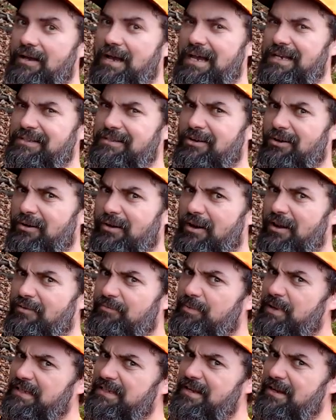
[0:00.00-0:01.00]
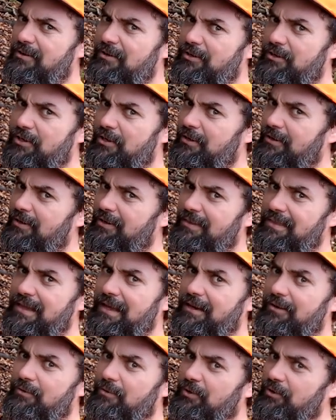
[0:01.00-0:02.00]
I started off by telling you
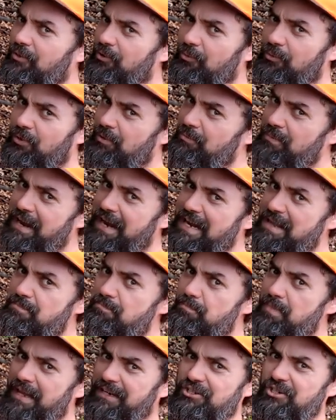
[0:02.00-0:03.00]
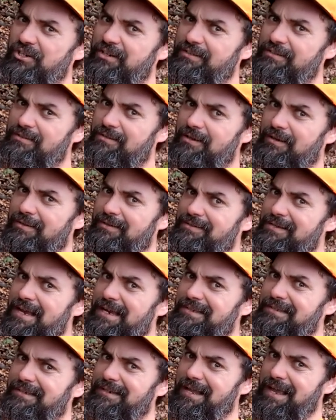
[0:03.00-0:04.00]
that there wouldn't be any benches on this
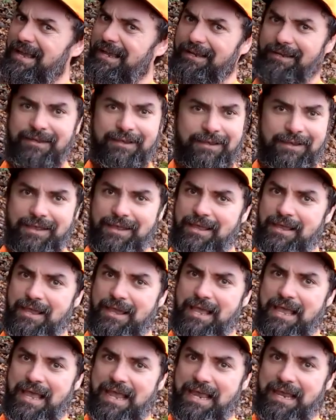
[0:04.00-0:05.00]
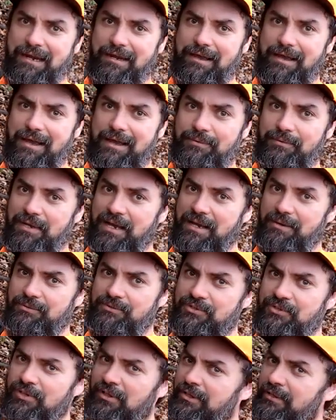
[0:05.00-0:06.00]
hike today, and I
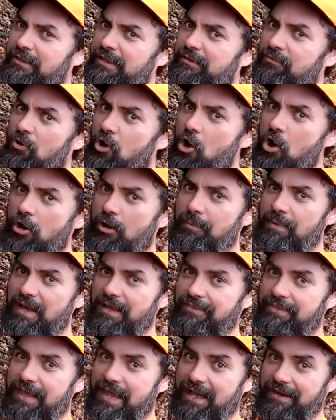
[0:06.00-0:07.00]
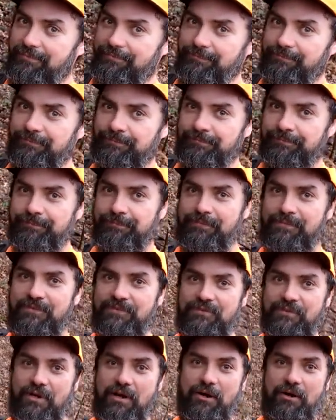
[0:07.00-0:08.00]
was clearly wrong about that.
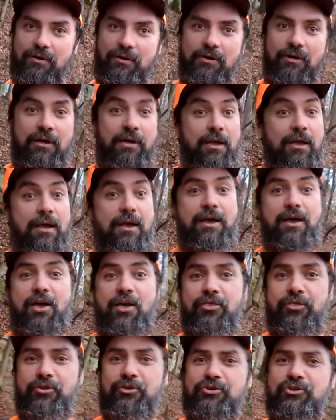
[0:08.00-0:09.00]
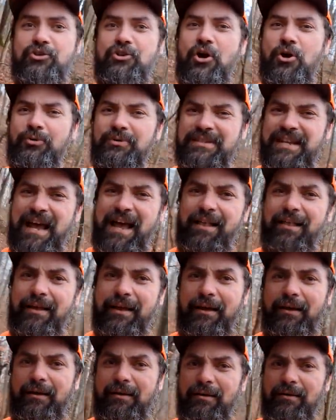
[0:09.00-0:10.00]
So there's no
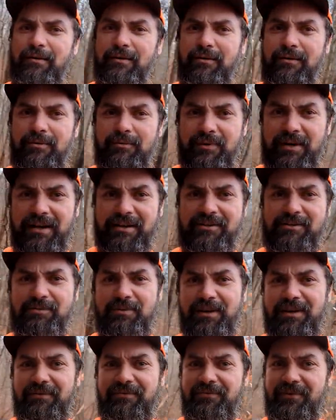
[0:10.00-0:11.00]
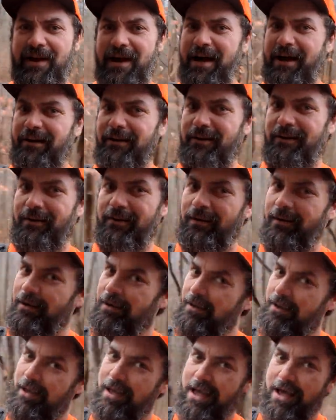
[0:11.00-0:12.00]
telling what else we could find
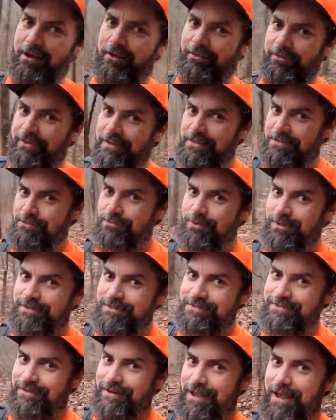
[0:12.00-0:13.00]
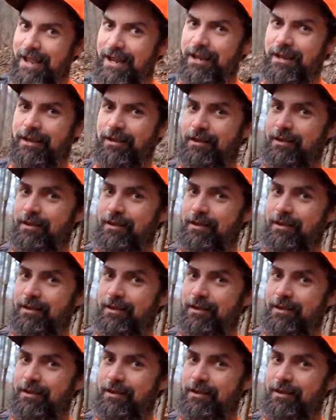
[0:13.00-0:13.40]
out in these woods today.